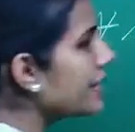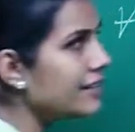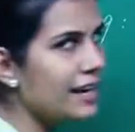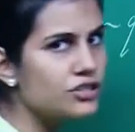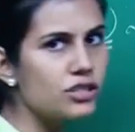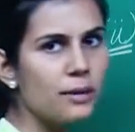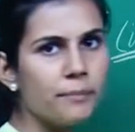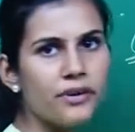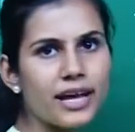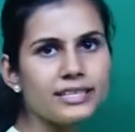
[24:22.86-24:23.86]
any rational
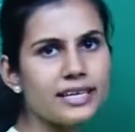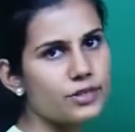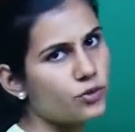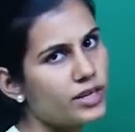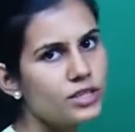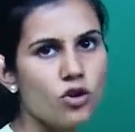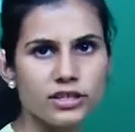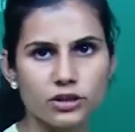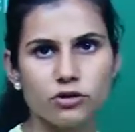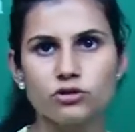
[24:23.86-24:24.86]
number x, x square is
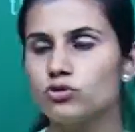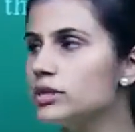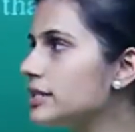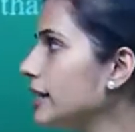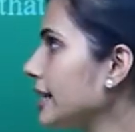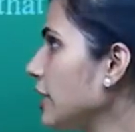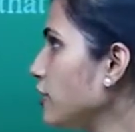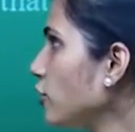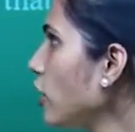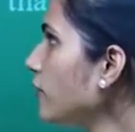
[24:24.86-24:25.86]
not equal to 2 is the
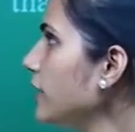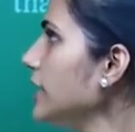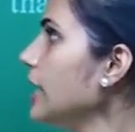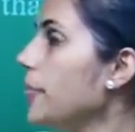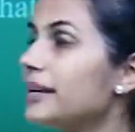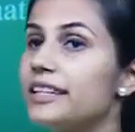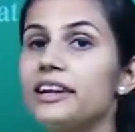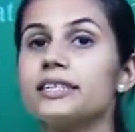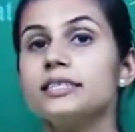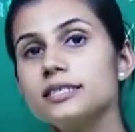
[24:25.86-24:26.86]
negation of that
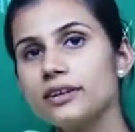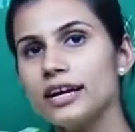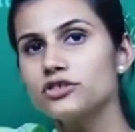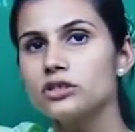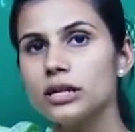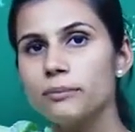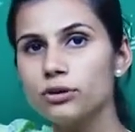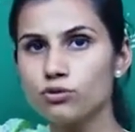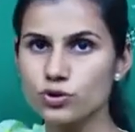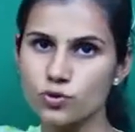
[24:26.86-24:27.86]
there exists a rational
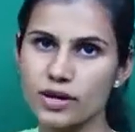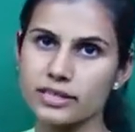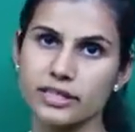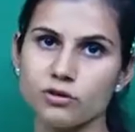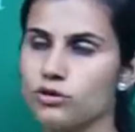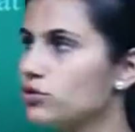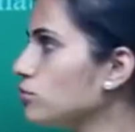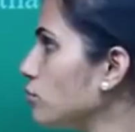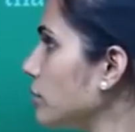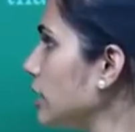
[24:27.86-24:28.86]
number whose square is equal to
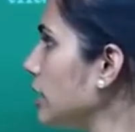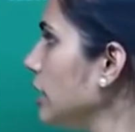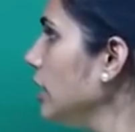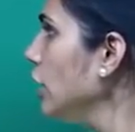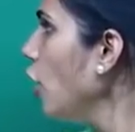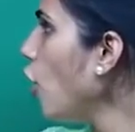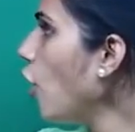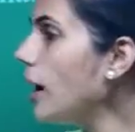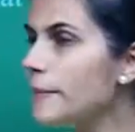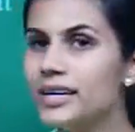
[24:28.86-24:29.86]
2.
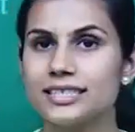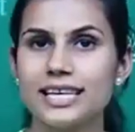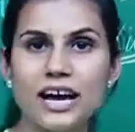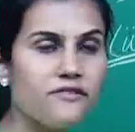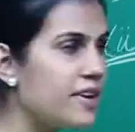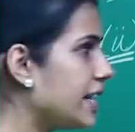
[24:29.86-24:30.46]
All birds have